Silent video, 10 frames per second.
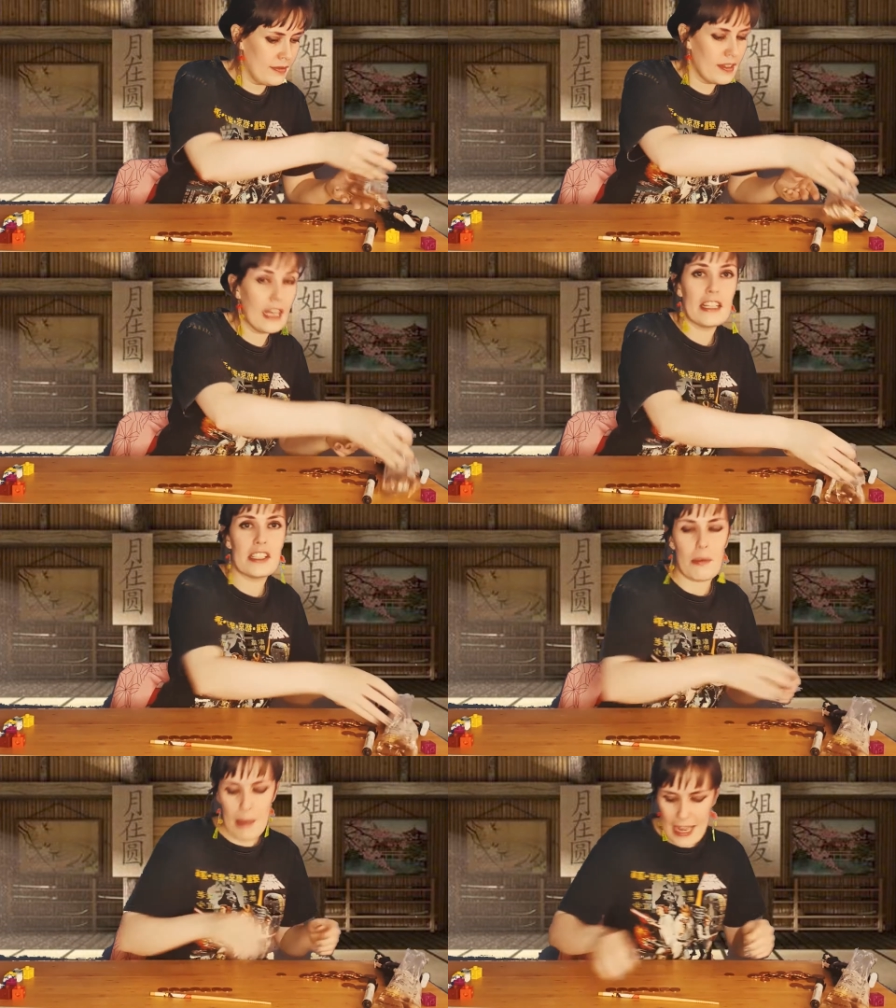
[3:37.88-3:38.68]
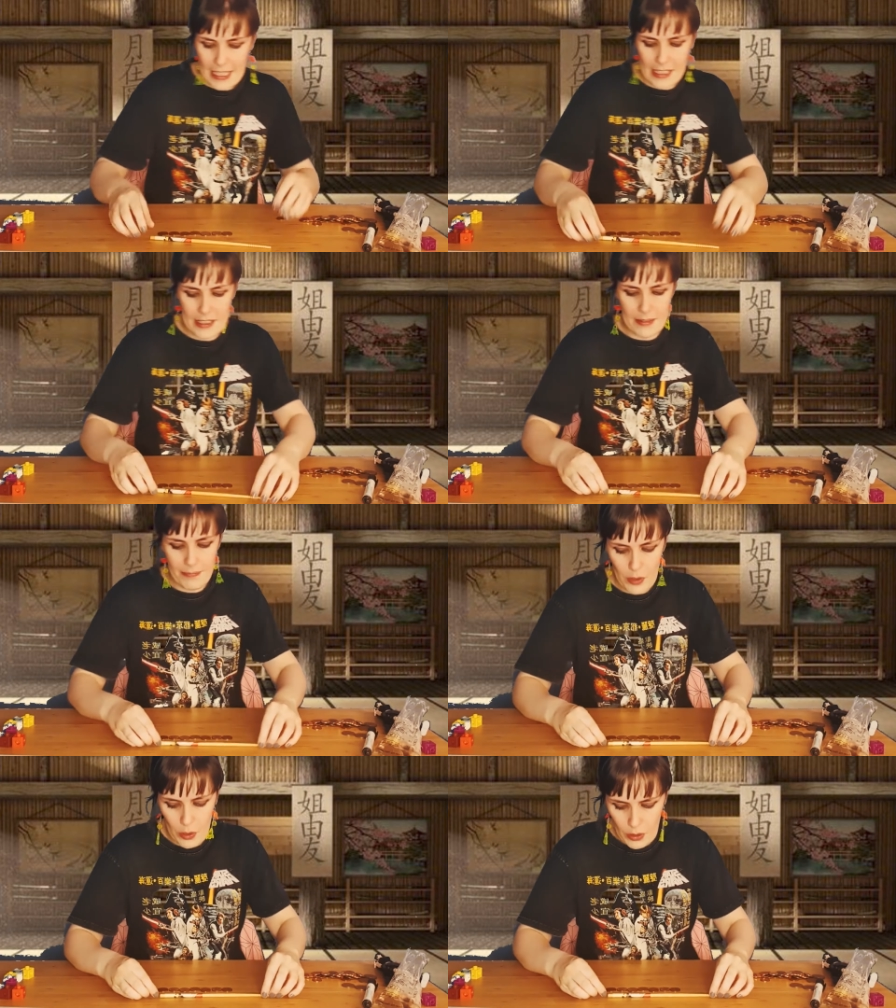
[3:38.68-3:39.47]
And these are pennies.
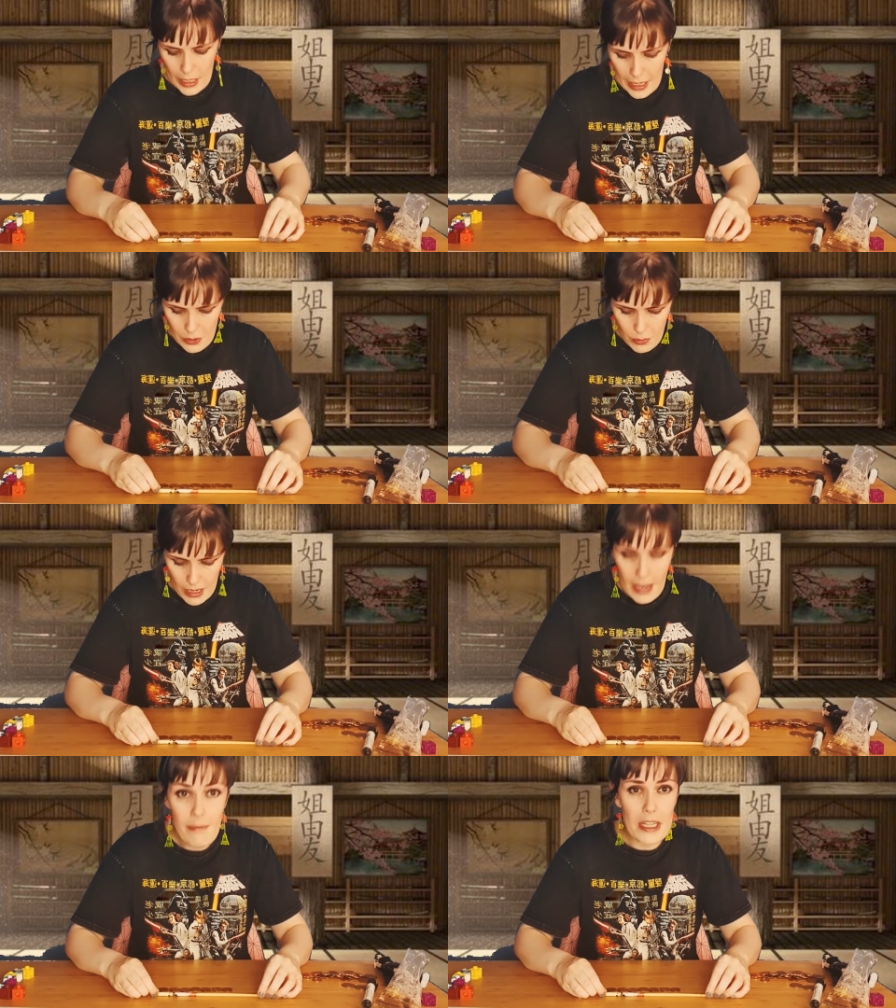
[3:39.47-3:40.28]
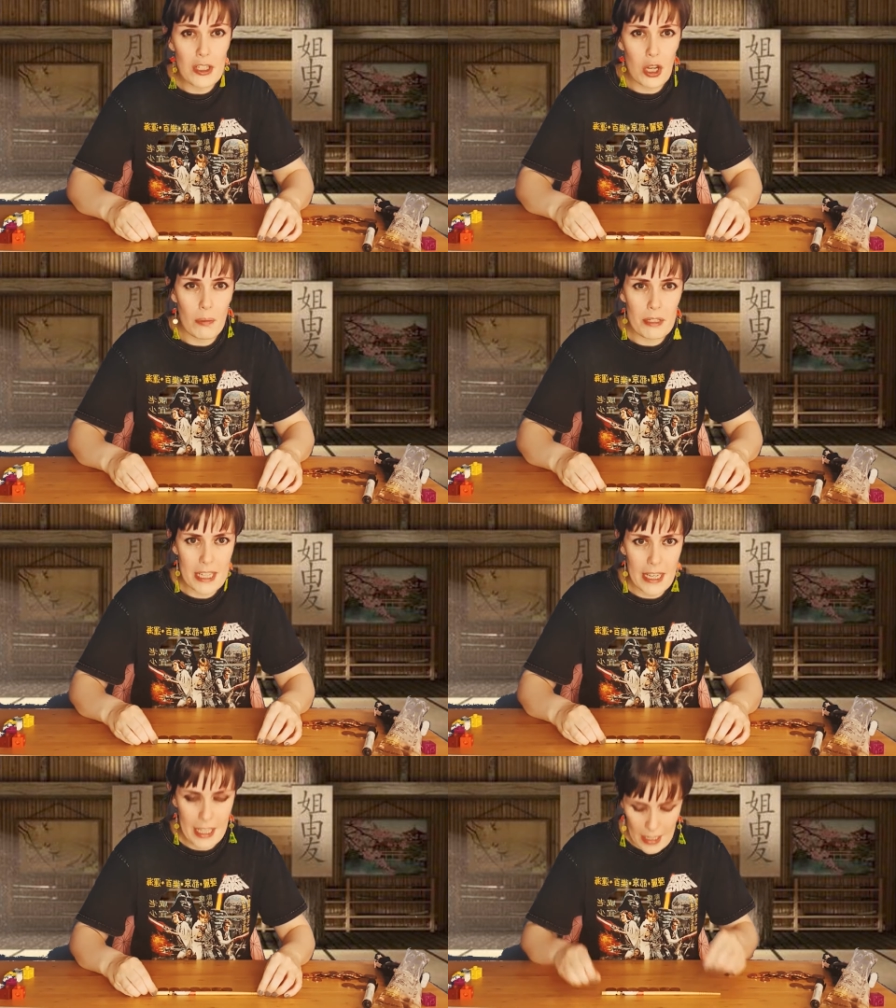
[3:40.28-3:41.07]
Okay, so I have my
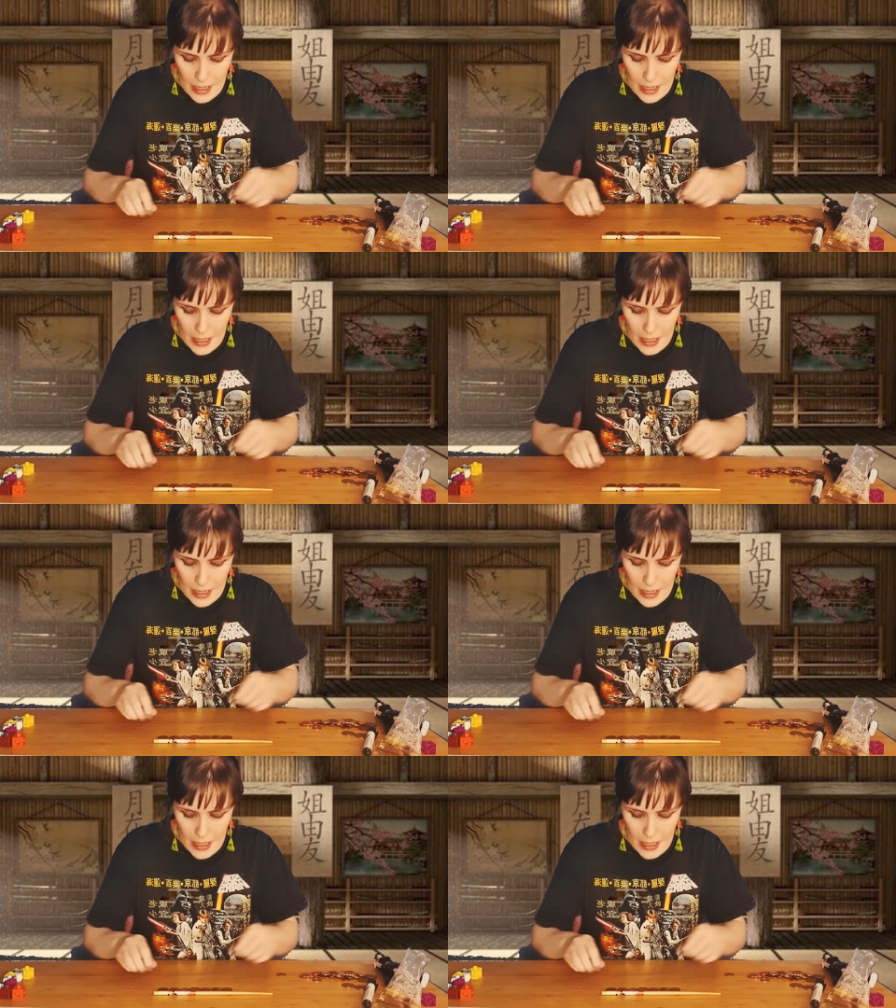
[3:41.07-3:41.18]
chopstick.